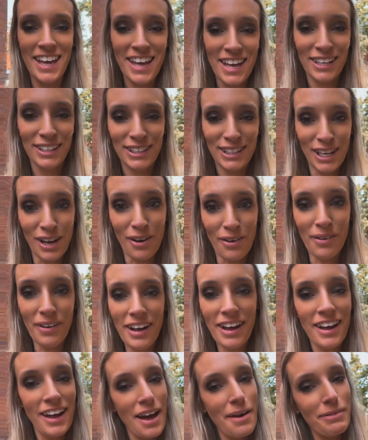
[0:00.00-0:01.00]
So
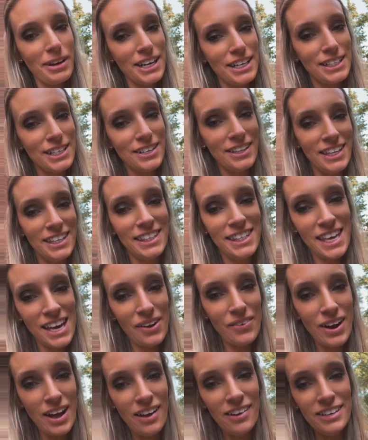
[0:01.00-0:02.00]
I'm going to turn this thing
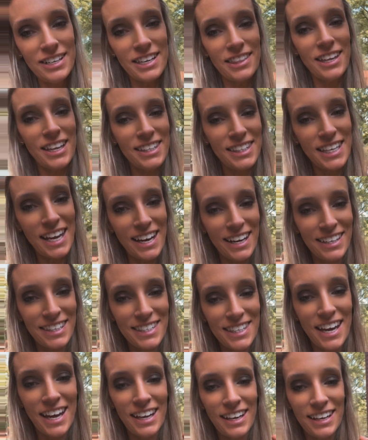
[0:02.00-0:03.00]
around and let's head inside.